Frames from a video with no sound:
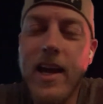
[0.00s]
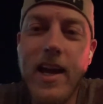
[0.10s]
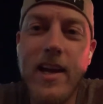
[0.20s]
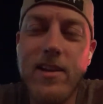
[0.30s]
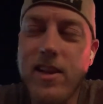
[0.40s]

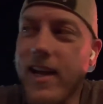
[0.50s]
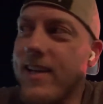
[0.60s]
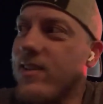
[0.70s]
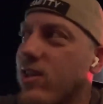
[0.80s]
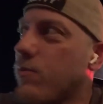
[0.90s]
And it's
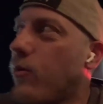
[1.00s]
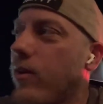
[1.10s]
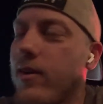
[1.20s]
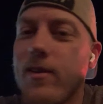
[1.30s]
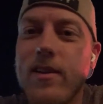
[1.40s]
like, at this
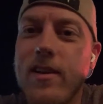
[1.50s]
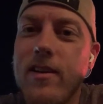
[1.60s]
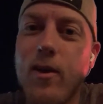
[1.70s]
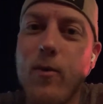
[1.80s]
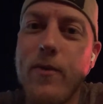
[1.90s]
point,
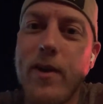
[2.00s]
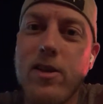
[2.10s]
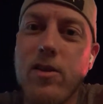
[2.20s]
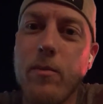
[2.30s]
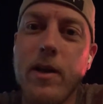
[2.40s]
you know, we've
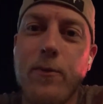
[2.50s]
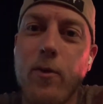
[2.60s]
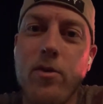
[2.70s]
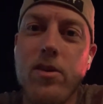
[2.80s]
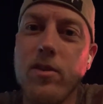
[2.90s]
had so many
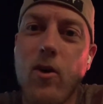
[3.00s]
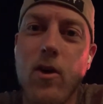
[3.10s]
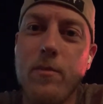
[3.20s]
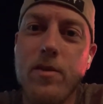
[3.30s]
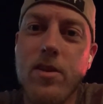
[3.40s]
false
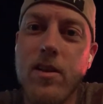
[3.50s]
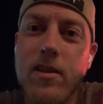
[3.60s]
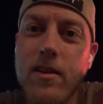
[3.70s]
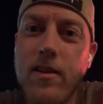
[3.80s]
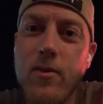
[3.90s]
alarms
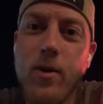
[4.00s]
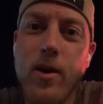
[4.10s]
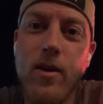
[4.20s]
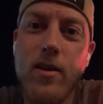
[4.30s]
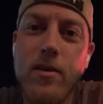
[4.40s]

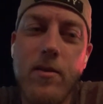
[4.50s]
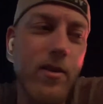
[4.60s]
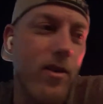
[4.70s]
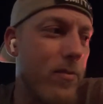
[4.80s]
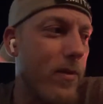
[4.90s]
where
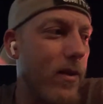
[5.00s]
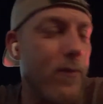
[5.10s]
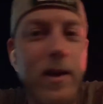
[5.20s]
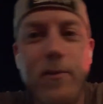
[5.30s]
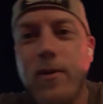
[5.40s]
there's been a
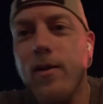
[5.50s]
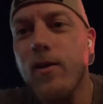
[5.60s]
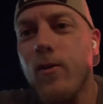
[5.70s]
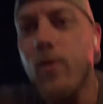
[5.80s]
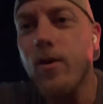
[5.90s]

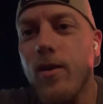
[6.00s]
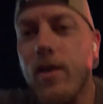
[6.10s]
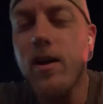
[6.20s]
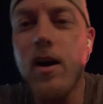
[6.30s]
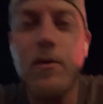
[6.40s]
fever or
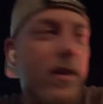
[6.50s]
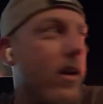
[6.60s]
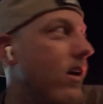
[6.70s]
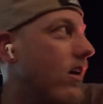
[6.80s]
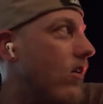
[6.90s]

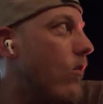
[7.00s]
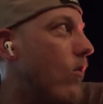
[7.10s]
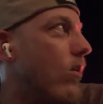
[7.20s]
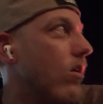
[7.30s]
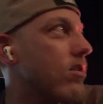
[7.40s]
coughing
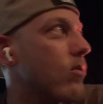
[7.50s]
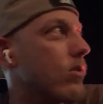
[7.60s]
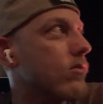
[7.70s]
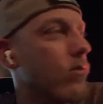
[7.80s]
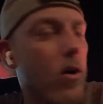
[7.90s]
or
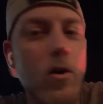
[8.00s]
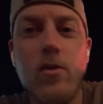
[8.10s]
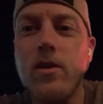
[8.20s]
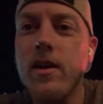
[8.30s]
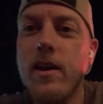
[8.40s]
sore
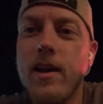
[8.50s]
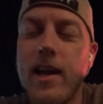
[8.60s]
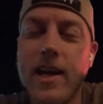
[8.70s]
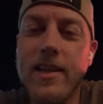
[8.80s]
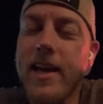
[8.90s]
throat,
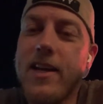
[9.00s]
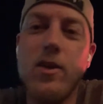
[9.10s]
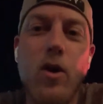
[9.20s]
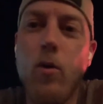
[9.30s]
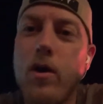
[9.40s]
and like
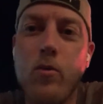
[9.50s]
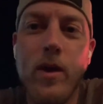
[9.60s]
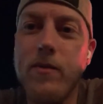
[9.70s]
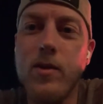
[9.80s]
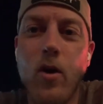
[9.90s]
no one
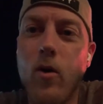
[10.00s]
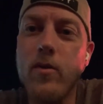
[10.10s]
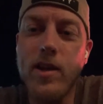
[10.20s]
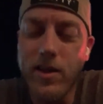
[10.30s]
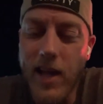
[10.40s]
we've
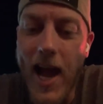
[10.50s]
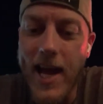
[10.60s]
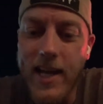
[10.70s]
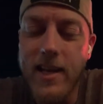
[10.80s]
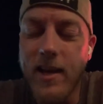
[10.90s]
known has
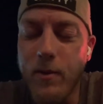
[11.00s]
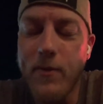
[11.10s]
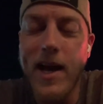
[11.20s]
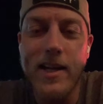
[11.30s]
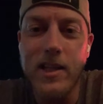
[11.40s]
had it. And
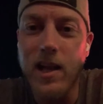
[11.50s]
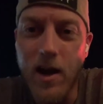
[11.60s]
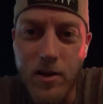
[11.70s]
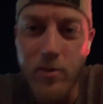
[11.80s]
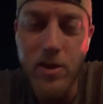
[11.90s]
we've had a
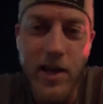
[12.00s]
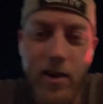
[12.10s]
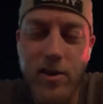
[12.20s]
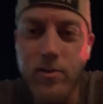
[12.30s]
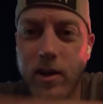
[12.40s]
lot of those
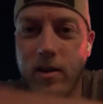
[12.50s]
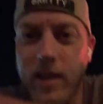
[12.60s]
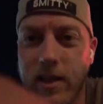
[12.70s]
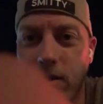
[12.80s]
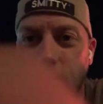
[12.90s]
scares throughout
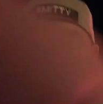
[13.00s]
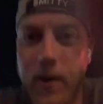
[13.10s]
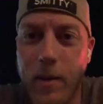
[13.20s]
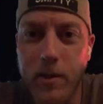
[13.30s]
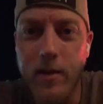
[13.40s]
like the
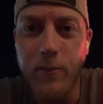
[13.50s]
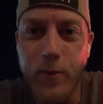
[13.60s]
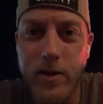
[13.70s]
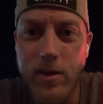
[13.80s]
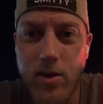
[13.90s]
family and
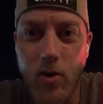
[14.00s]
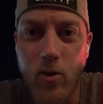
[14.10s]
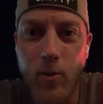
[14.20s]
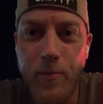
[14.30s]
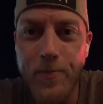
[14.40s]
friends
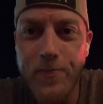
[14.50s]
circle.